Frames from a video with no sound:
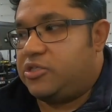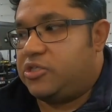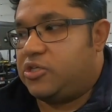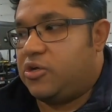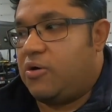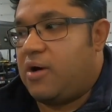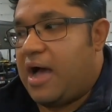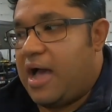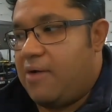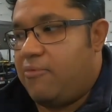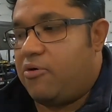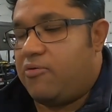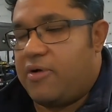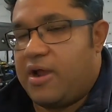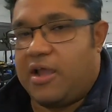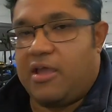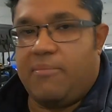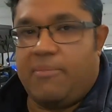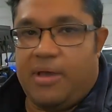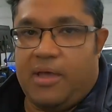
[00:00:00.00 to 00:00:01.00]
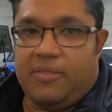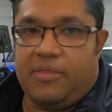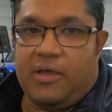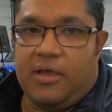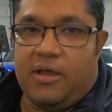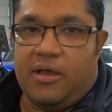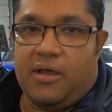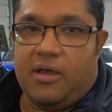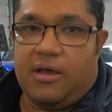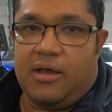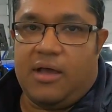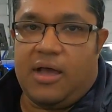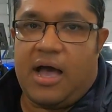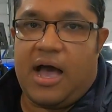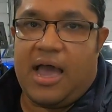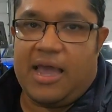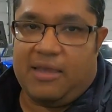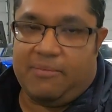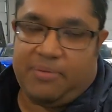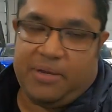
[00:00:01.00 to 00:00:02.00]
so I will recommend the
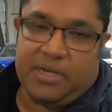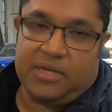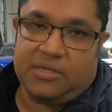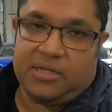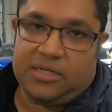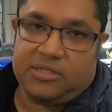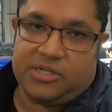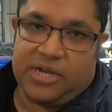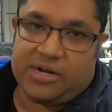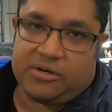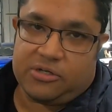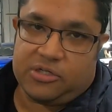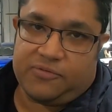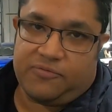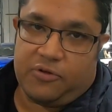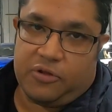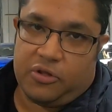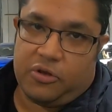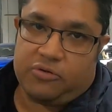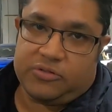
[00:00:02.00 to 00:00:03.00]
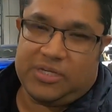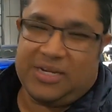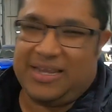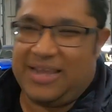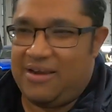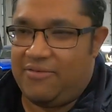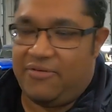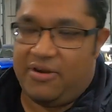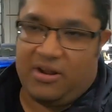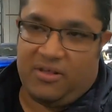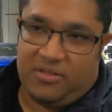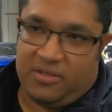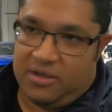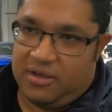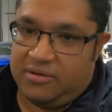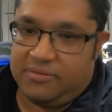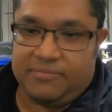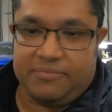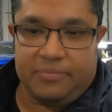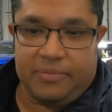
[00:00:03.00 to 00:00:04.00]
high impedance injectors for those and get rid of
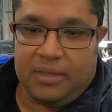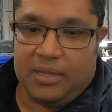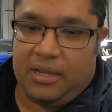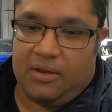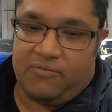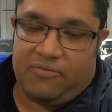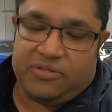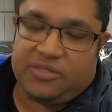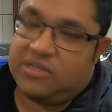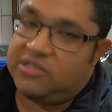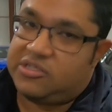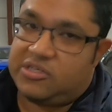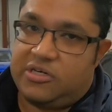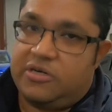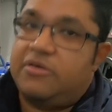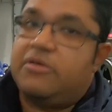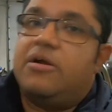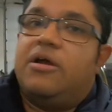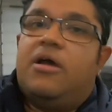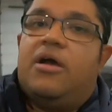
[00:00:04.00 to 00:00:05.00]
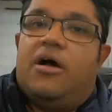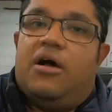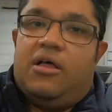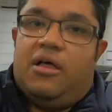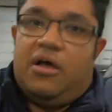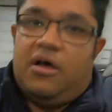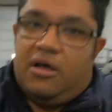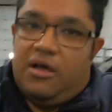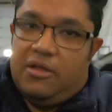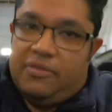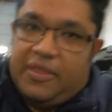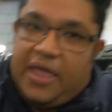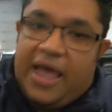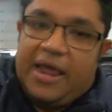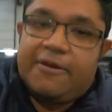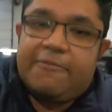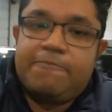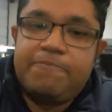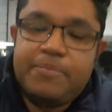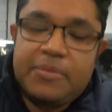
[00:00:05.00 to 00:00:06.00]
the resistor on that.